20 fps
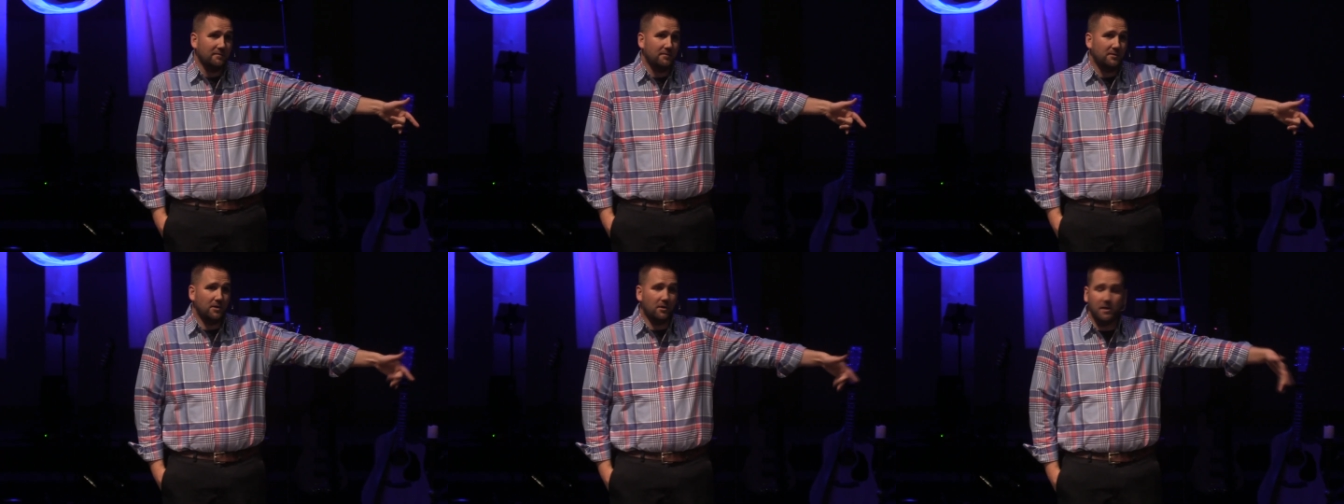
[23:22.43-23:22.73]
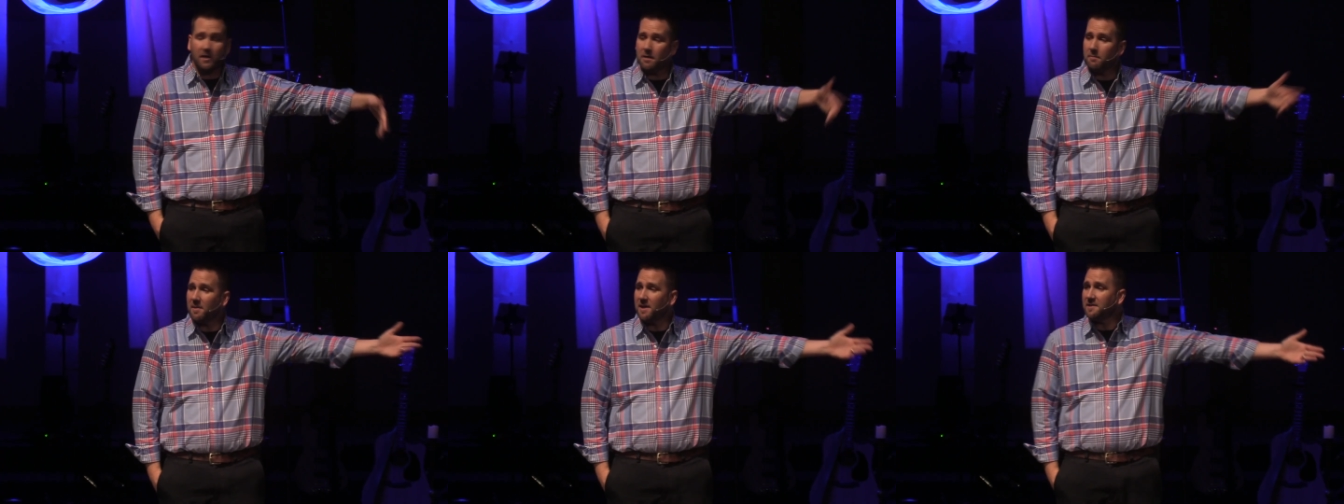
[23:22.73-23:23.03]
You're
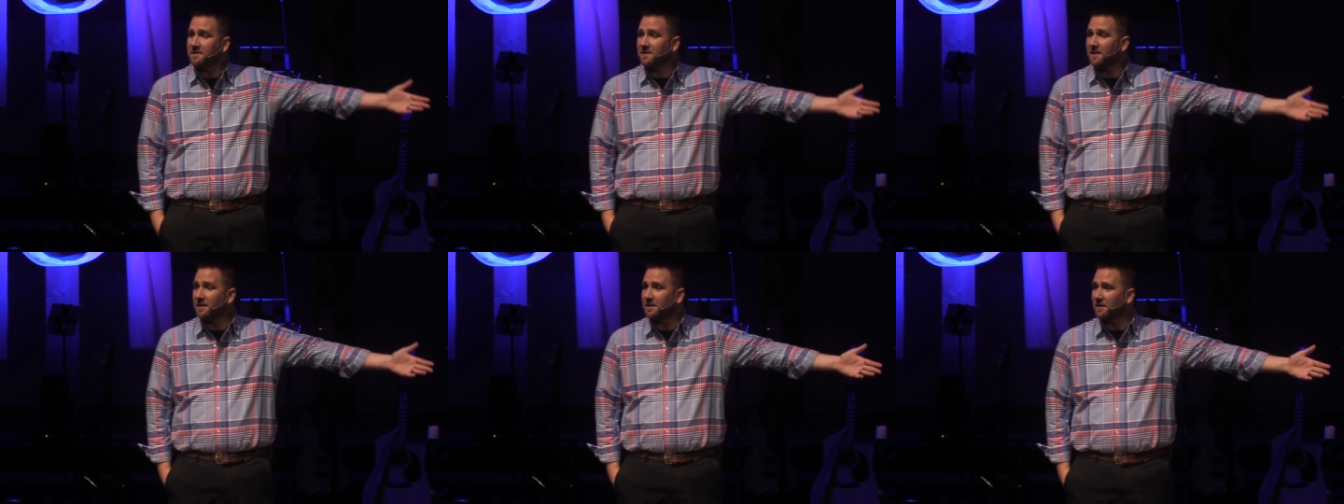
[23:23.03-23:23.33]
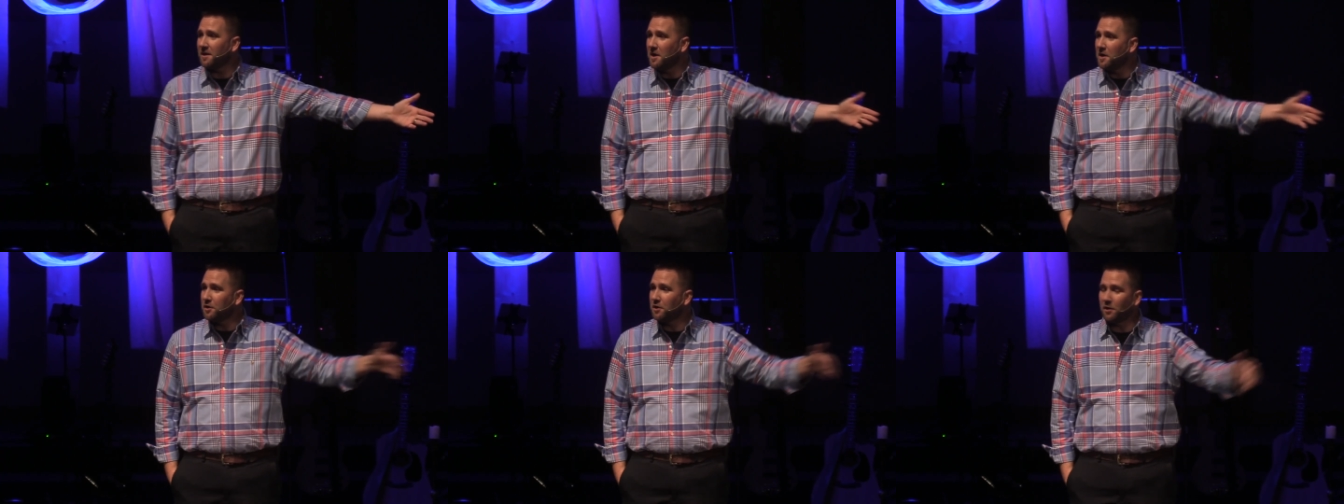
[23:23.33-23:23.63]
going to miss it.
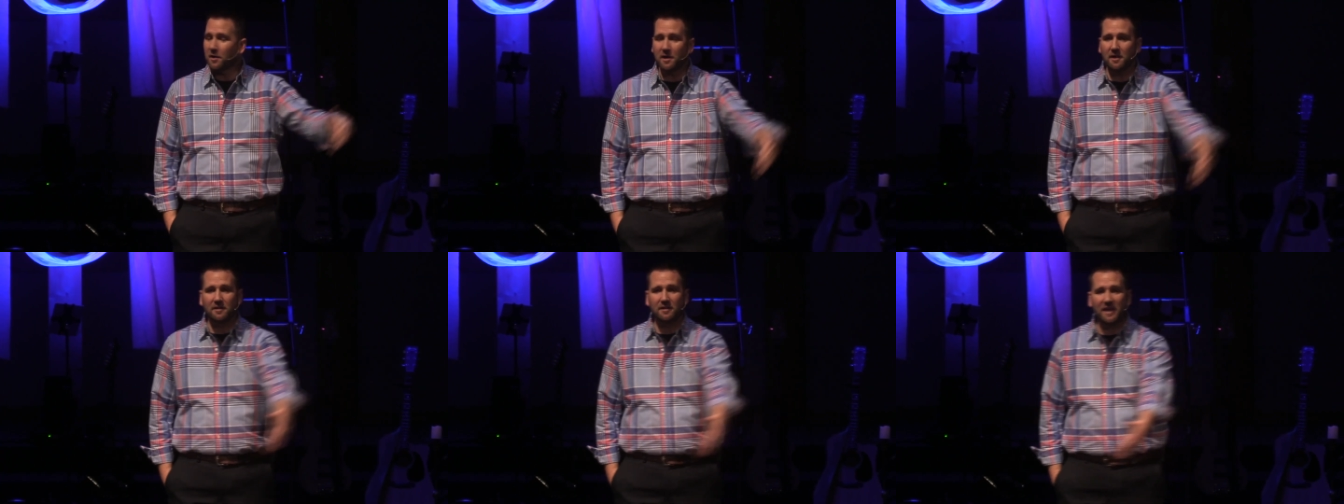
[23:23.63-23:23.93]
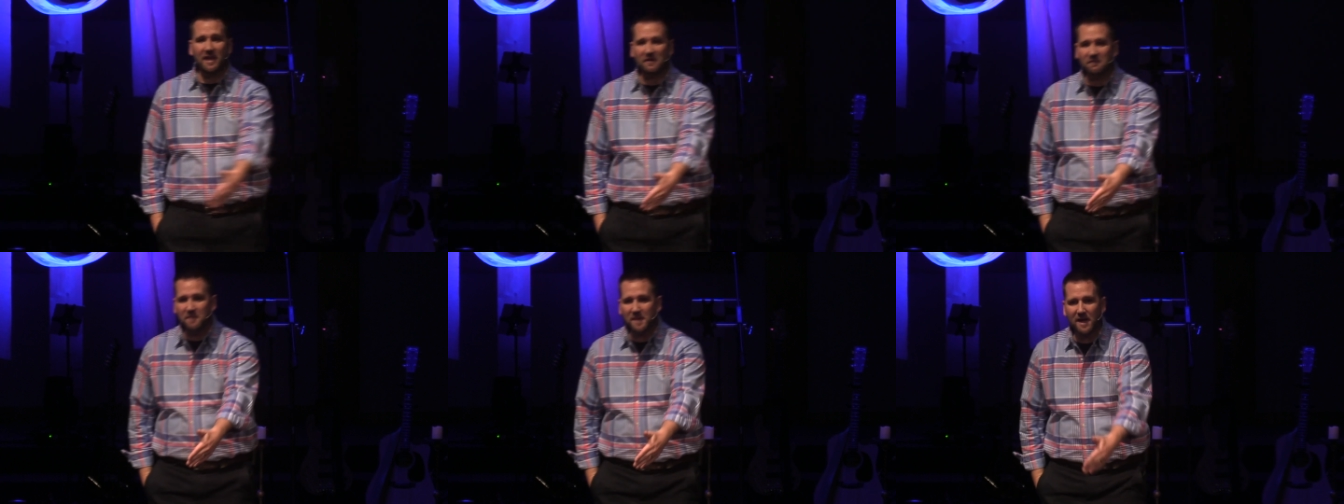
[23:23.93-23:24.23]
You're going to
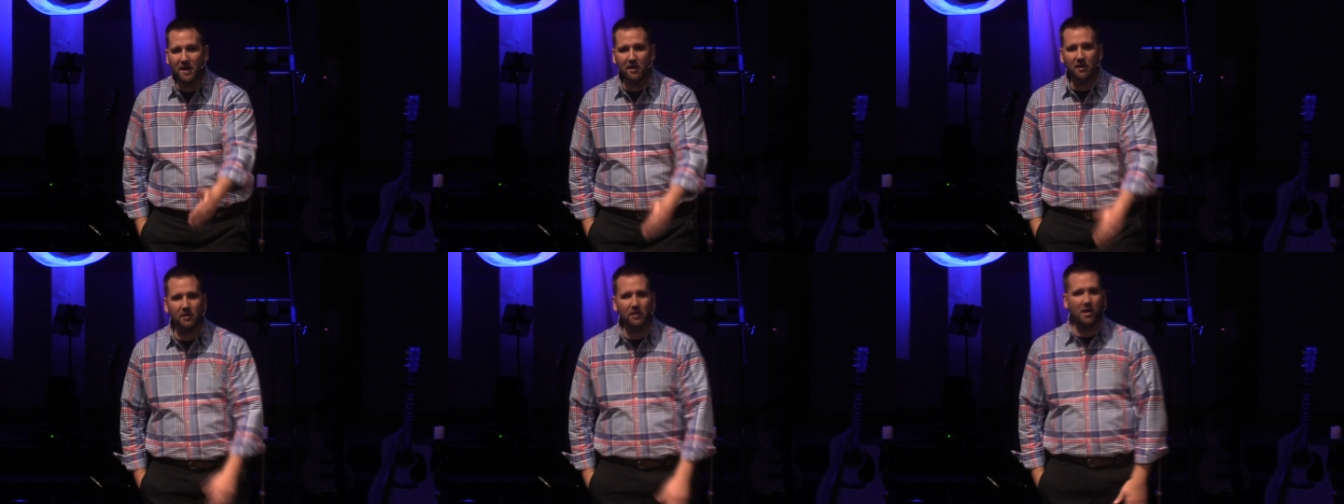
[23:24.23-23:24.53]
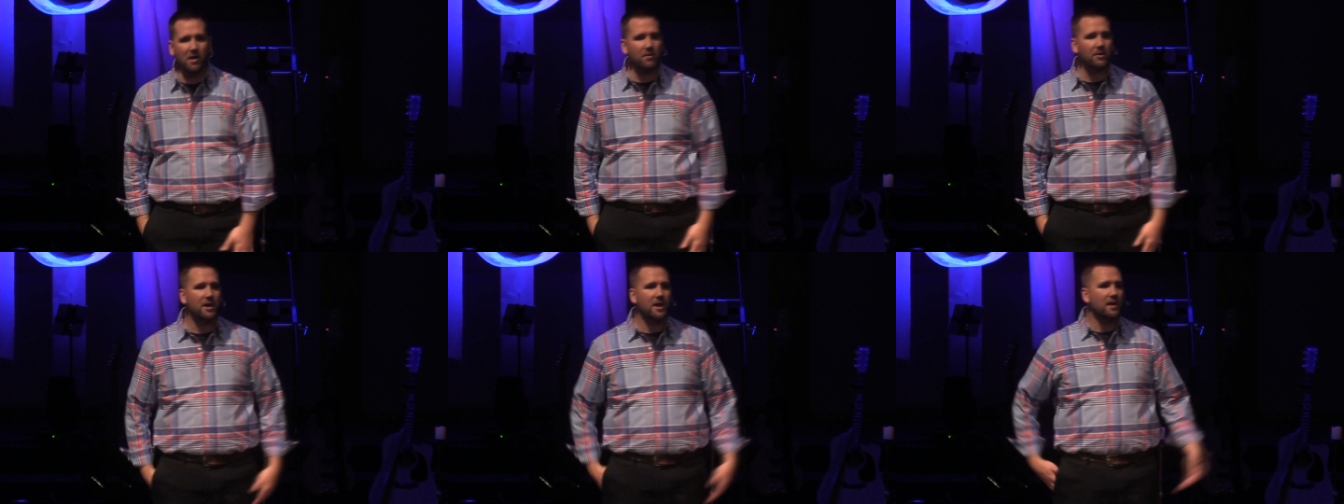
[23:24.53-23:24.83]
leave me all
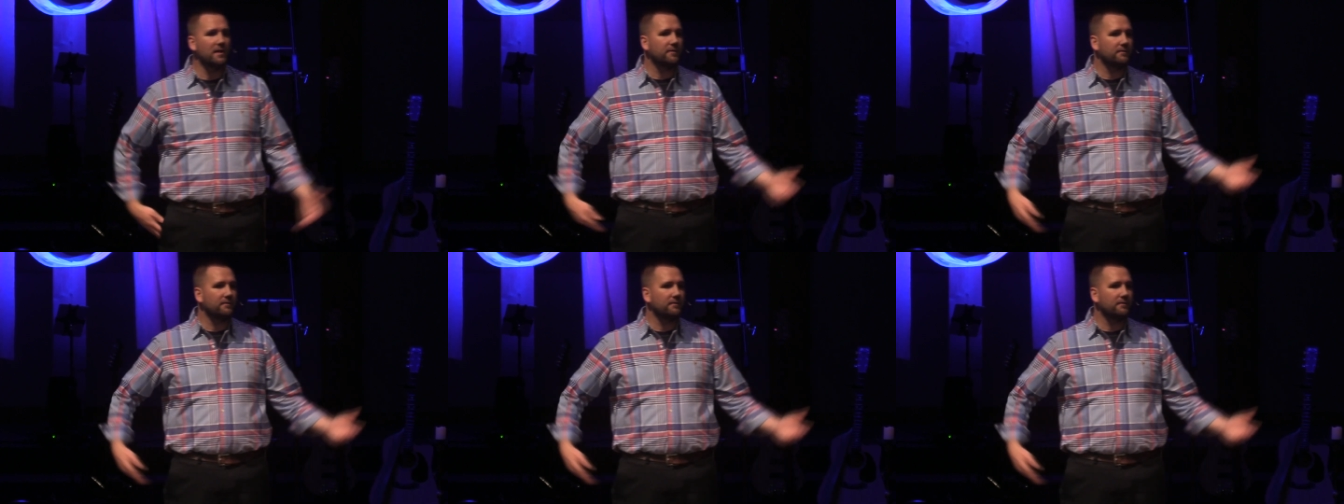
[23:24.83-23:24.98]
alone.